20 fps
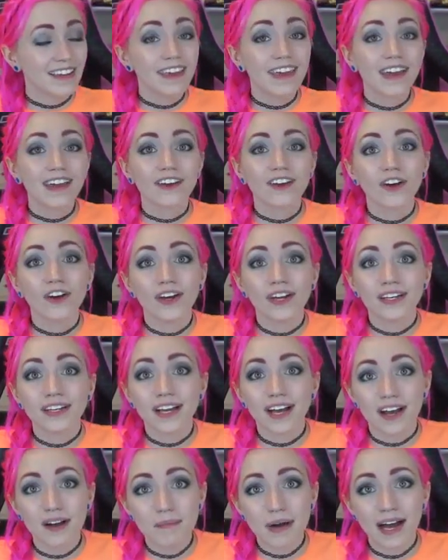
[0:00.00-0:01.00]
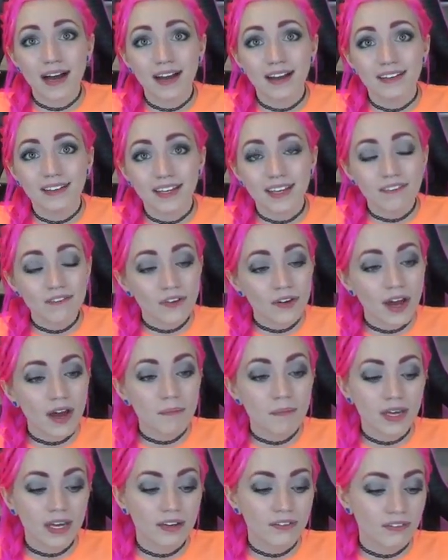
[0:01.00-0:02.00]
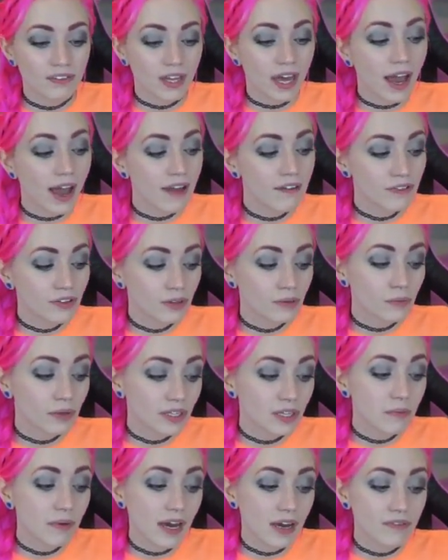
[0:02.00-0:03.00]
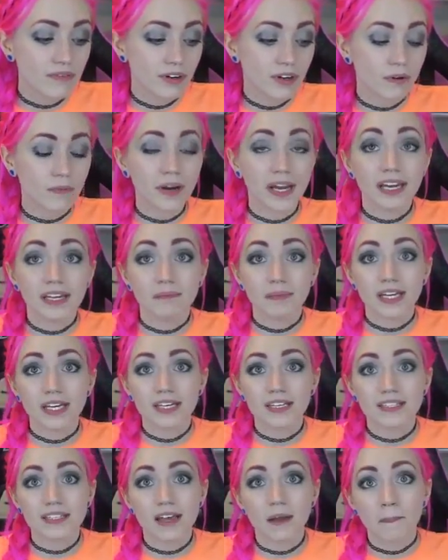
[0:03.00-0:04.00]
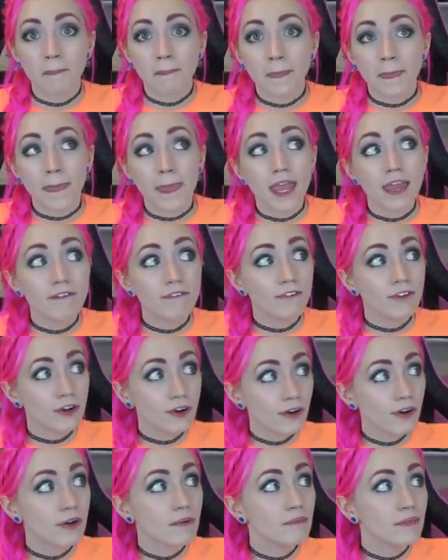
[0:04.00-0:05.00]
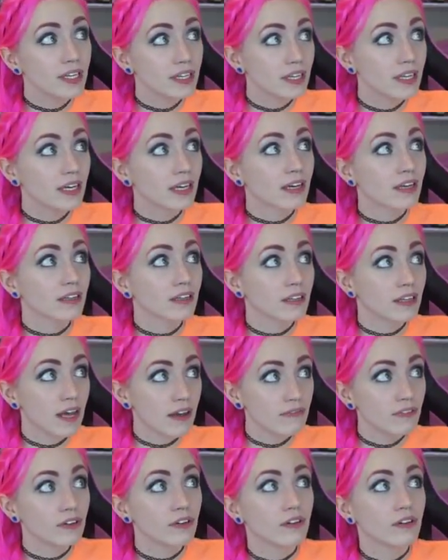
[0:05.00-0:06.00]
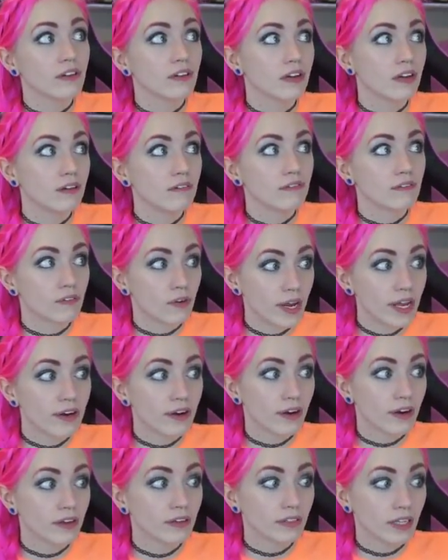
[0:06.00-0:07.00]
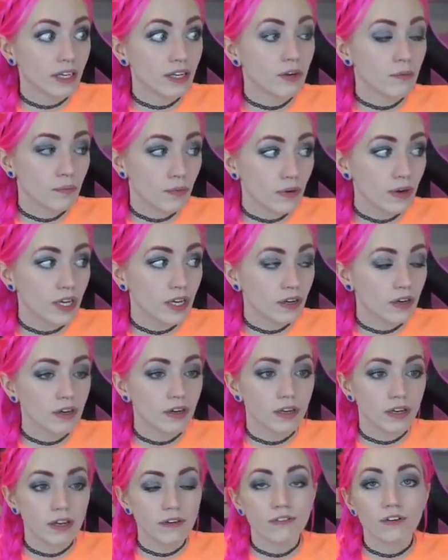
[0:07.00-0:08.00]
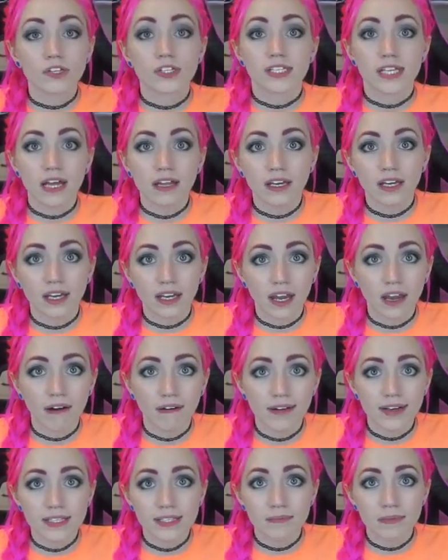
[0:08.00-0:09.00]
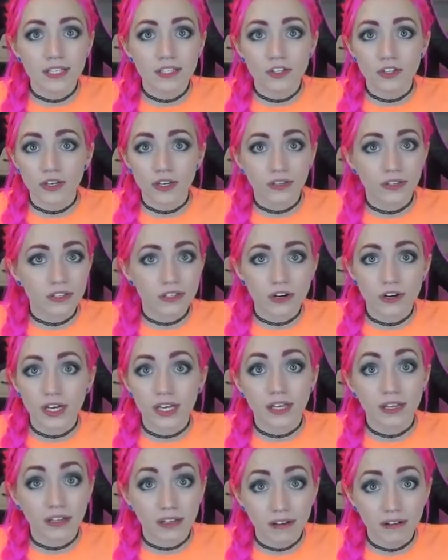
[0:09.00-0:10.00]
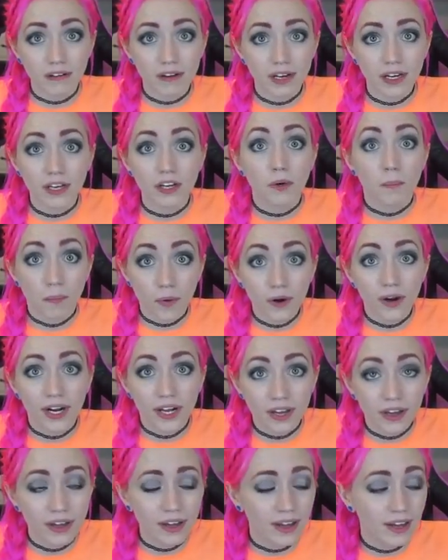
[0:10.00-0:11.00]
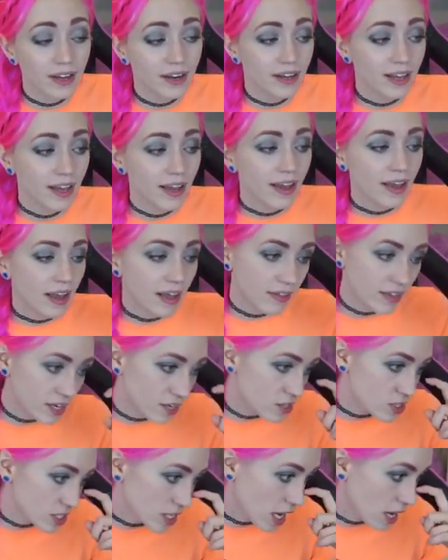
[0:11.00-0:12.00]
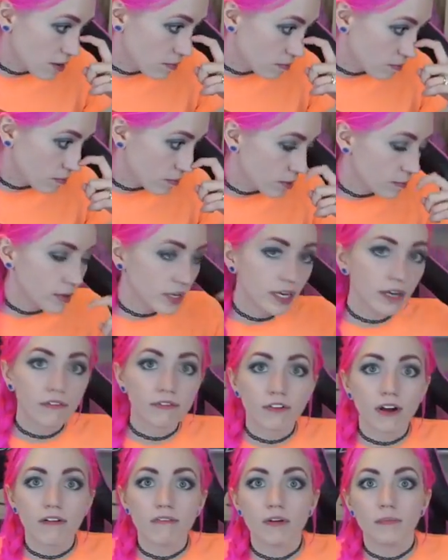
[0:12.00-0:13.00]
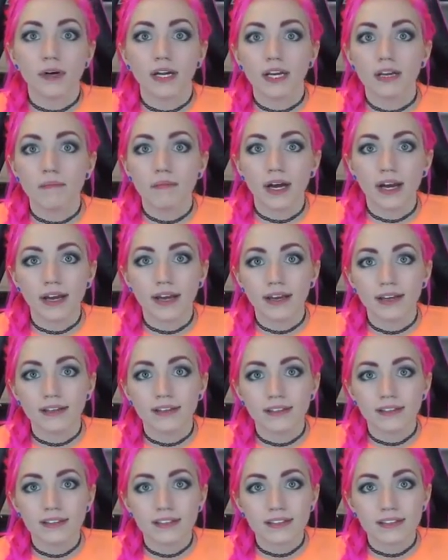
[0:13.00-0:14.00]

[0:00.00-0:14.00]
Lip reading: get good. Come on. Like, if you got banned for that, I feel really bad for your raid, because if you're a mythic level of raider, like, you're pretty good. If you're selling carries, it means your guild is already clearing. You're pretty good. And then you just kind of ruined it for everybody by